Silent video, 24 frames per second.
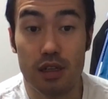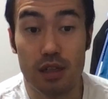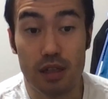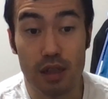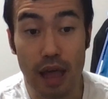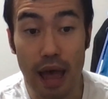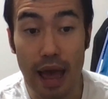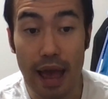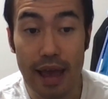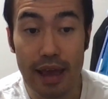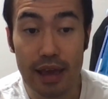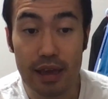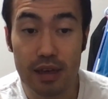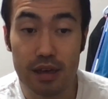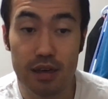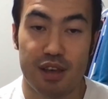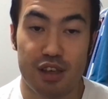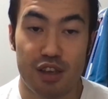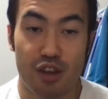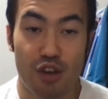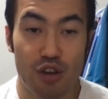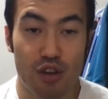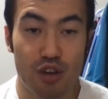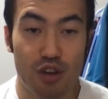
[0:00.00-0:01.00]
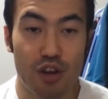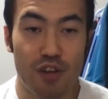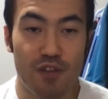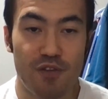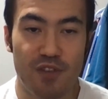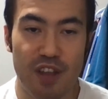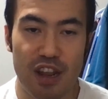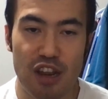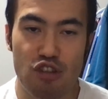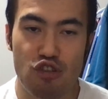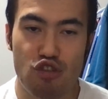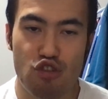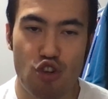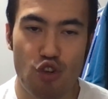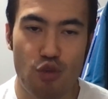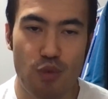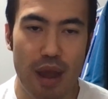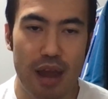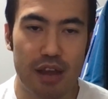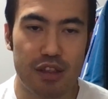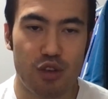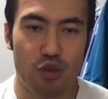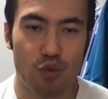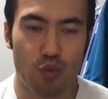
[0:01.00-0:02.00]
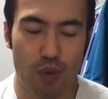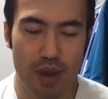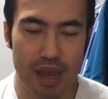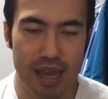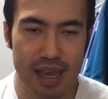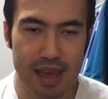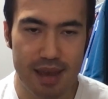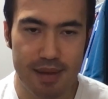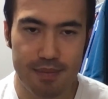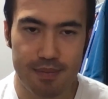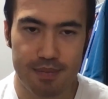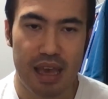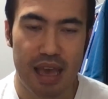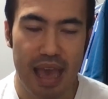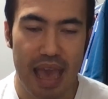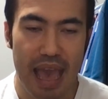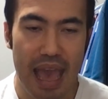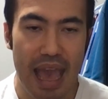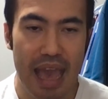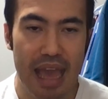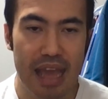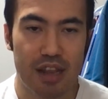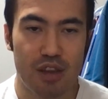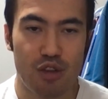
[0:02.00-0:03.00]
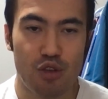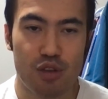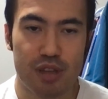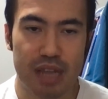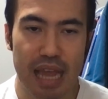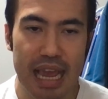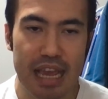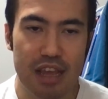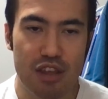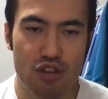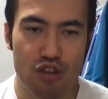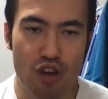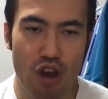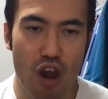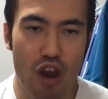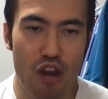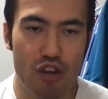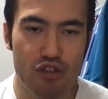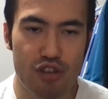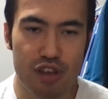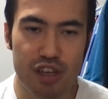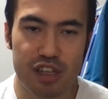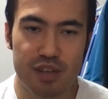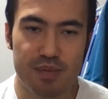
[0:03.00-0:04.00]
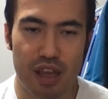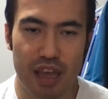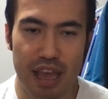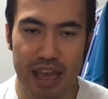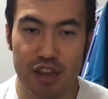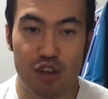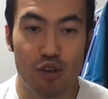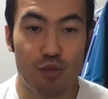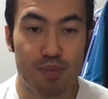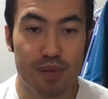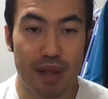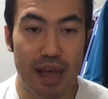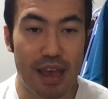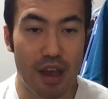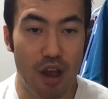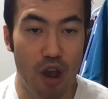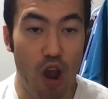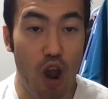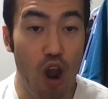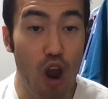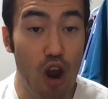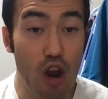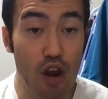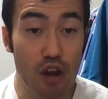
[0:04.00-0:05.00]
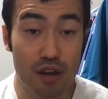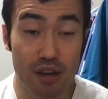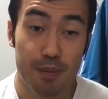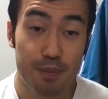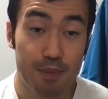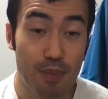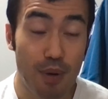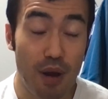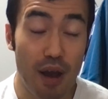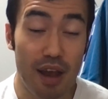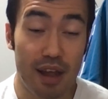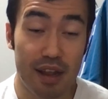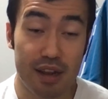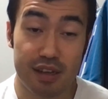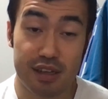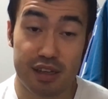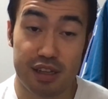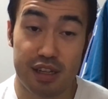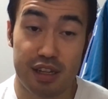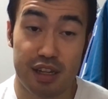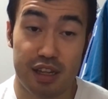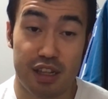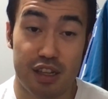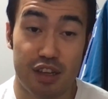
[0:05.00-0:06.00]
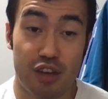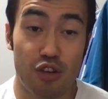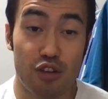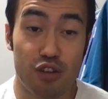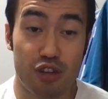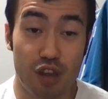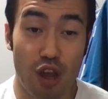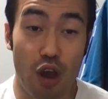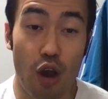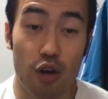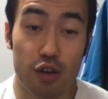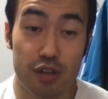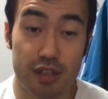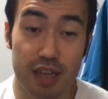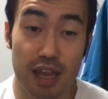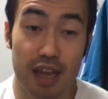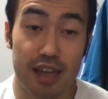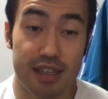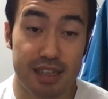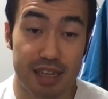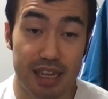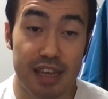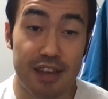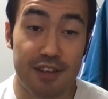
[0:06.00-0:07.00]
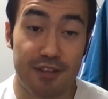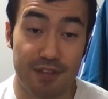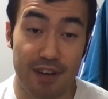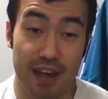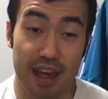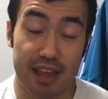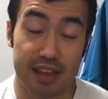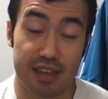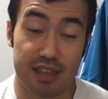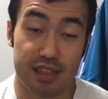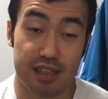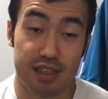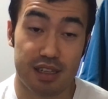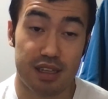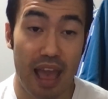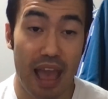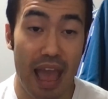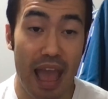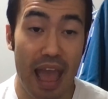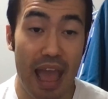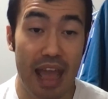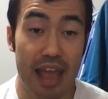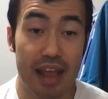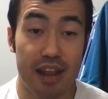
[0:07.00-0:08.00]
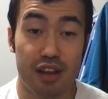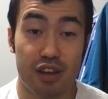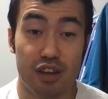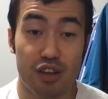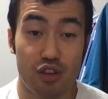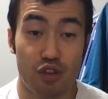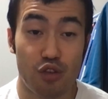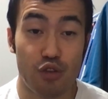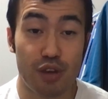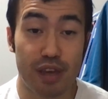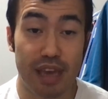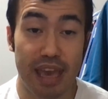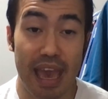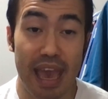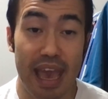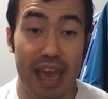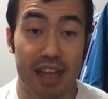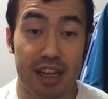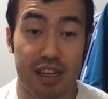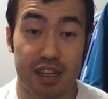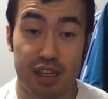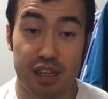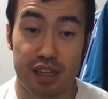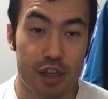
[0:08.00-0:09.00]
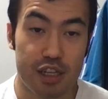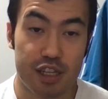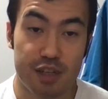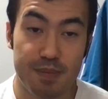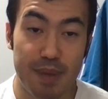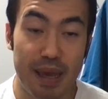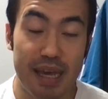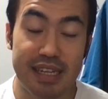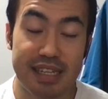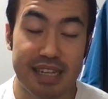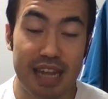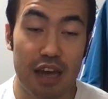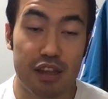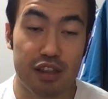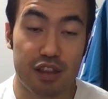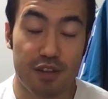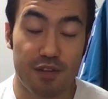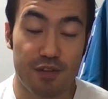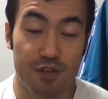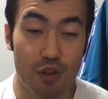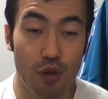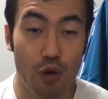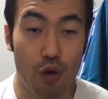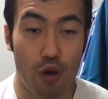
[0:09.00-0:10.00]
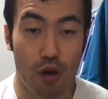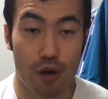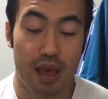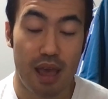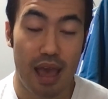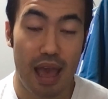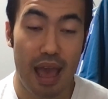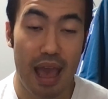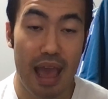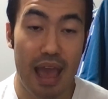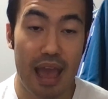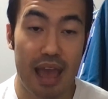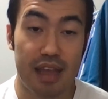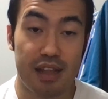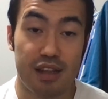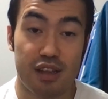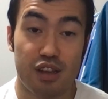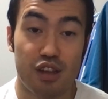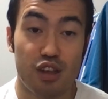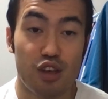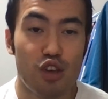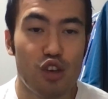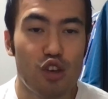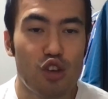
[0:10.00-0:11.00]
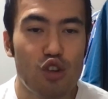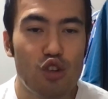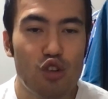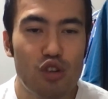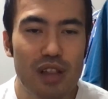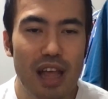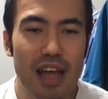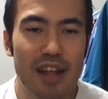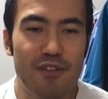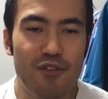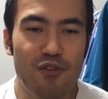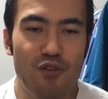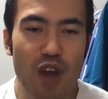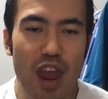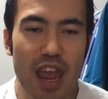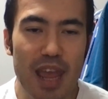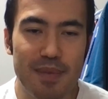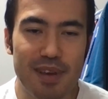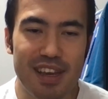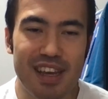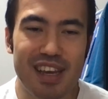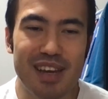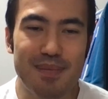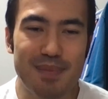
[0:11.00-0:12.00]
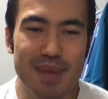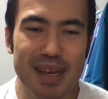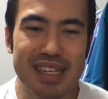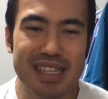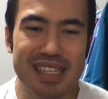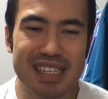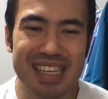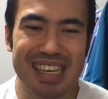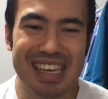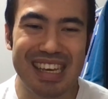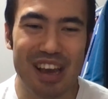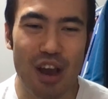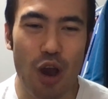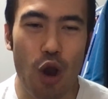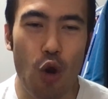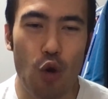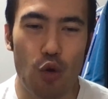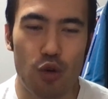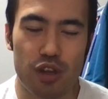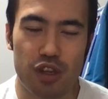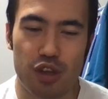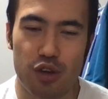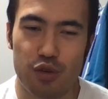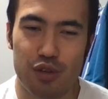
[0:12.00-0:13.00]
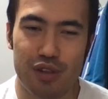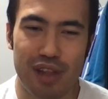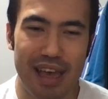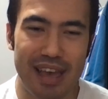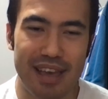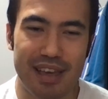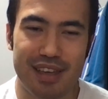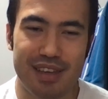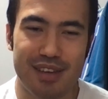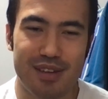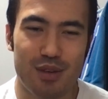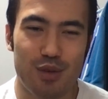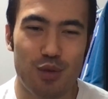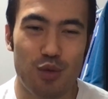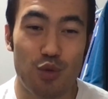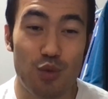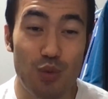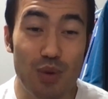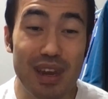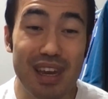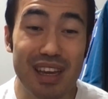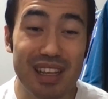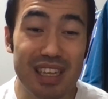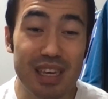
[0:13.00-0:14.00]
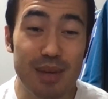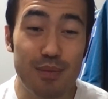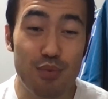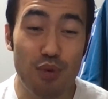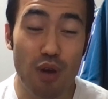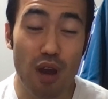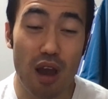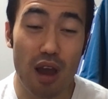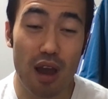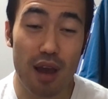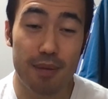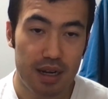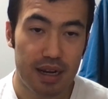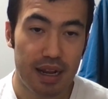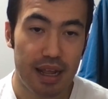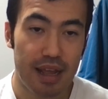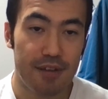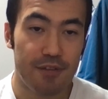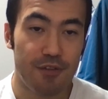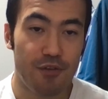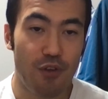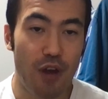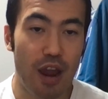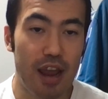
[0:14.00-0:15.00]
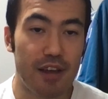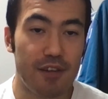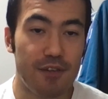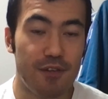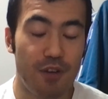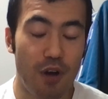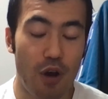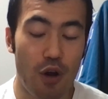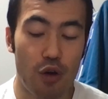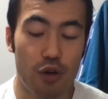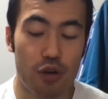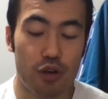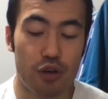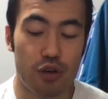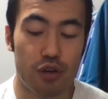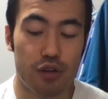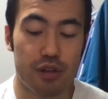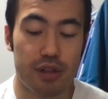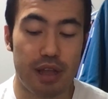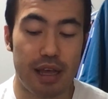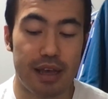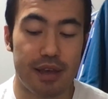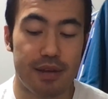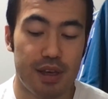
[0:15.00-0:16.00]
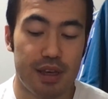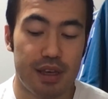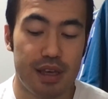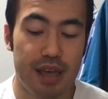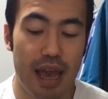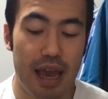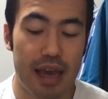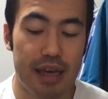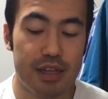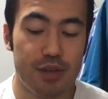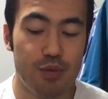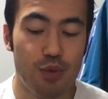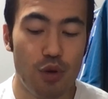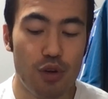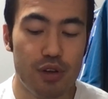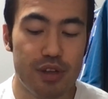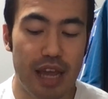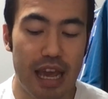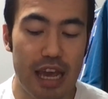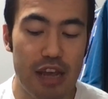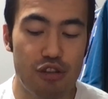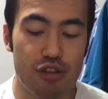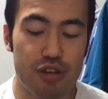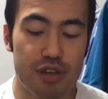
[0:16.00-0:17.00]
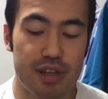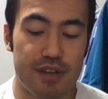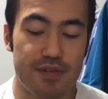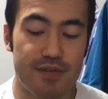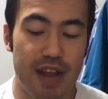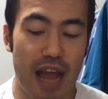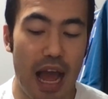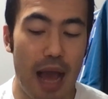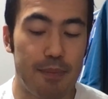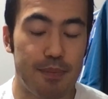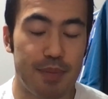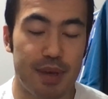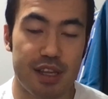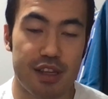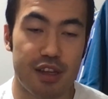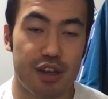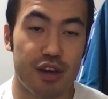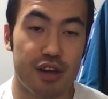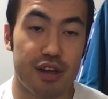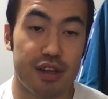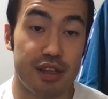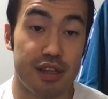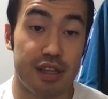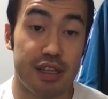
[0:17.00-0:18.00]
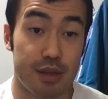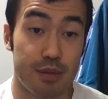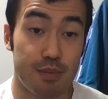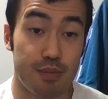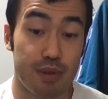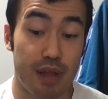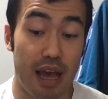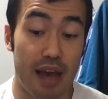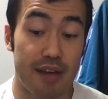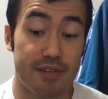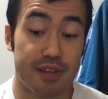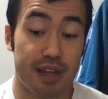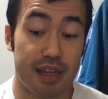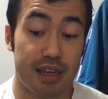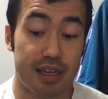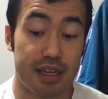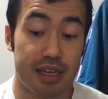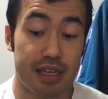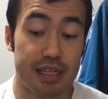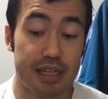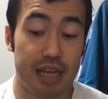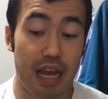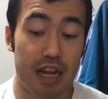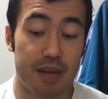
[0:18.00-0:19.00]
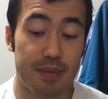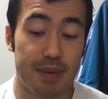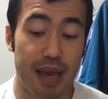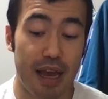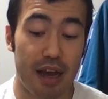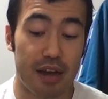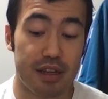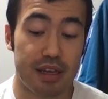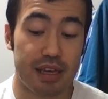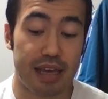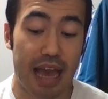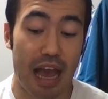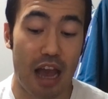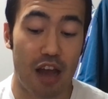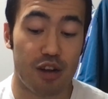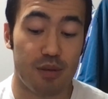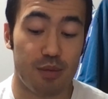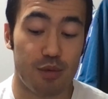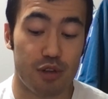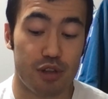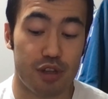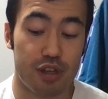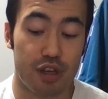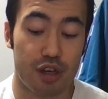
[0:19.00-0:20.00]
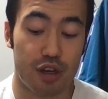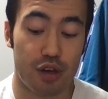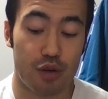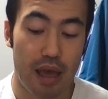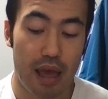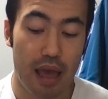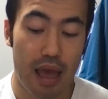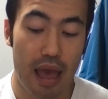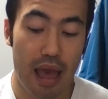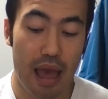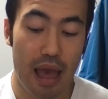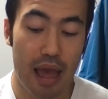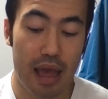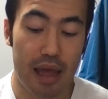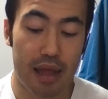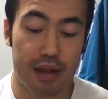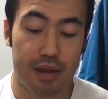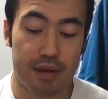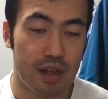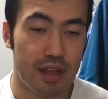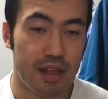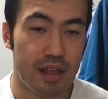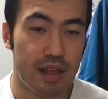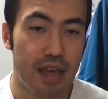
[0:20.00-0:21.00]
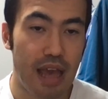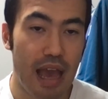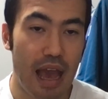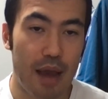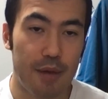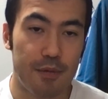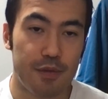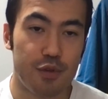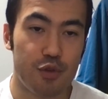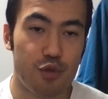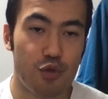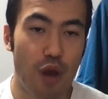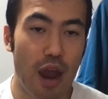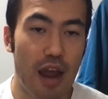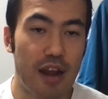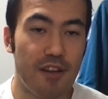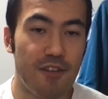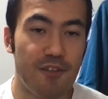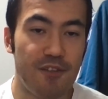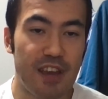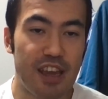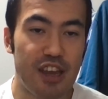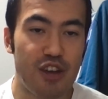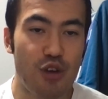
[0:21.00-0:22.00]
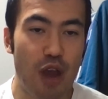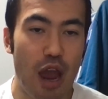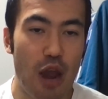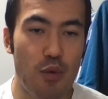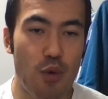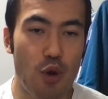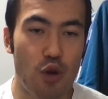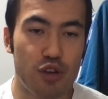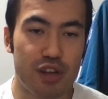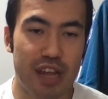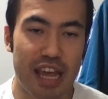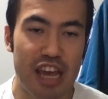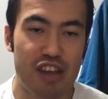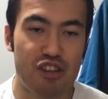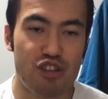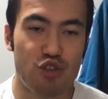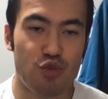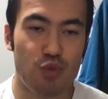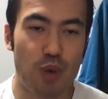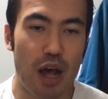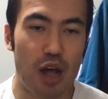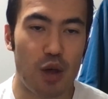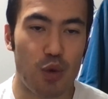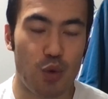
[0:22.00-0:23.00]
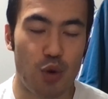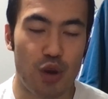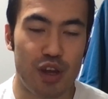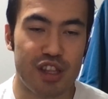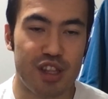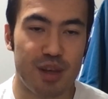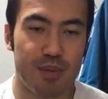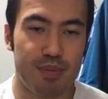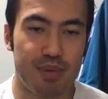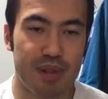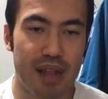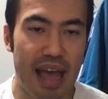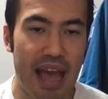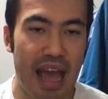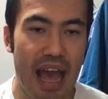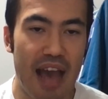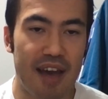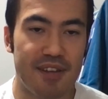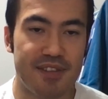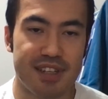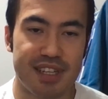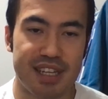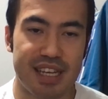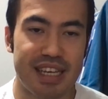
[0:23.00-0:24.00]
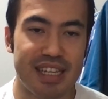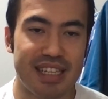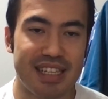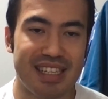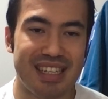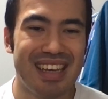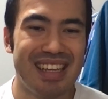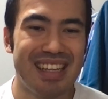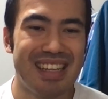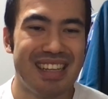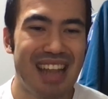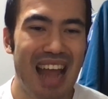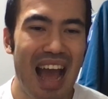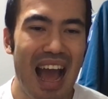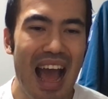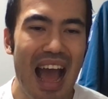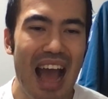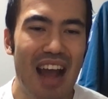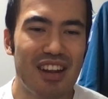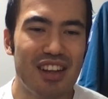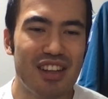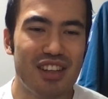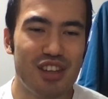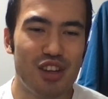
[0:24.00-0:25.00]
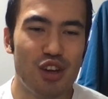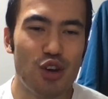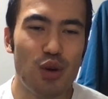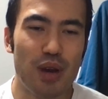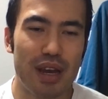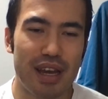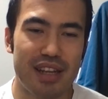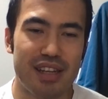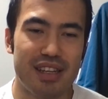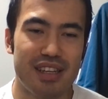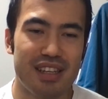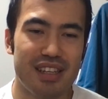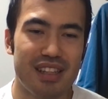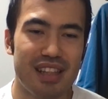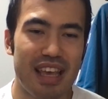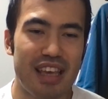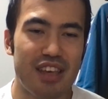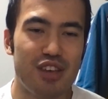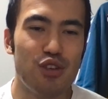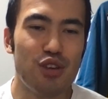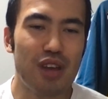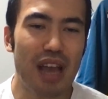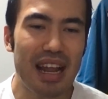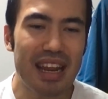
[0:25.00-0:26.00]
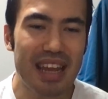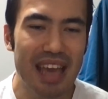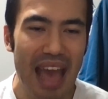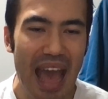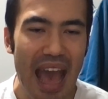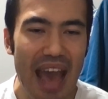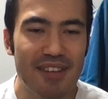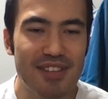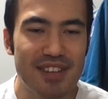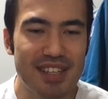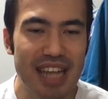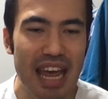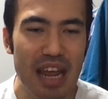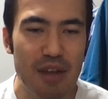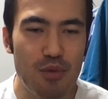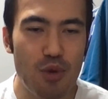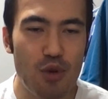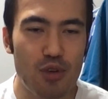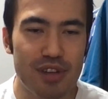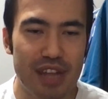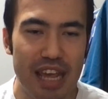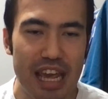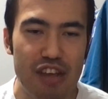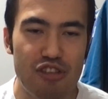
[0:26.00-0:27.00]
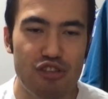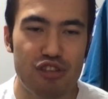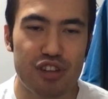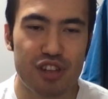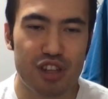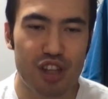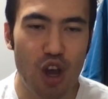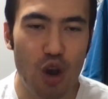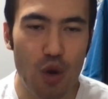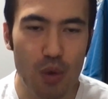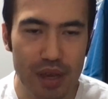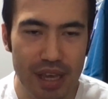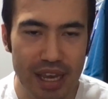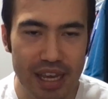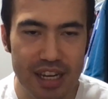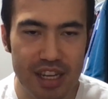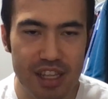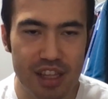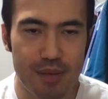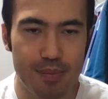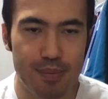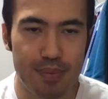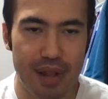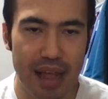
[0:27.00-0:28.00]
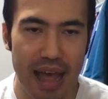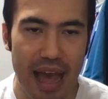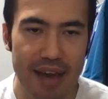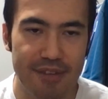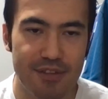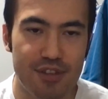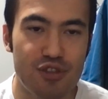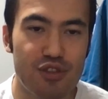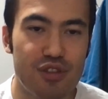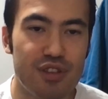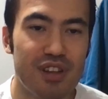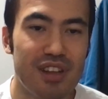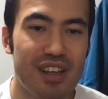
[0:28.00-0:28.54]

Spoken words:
Like, you're a good finisher around the rim, and you take charges, and you play hard, but you're toast on defense, and you can't space out the floor. And you let Frank Kaminsky own you. Like, really, brah? And Frank Vogel, like, yeah, his rotations have not been good in this playoffs. Like, he's got to be held accountable too. And yeah, trying to figure out rotations while we're in the playoffs is not how to do it. Like, you got to have set rotations going into the playoffs.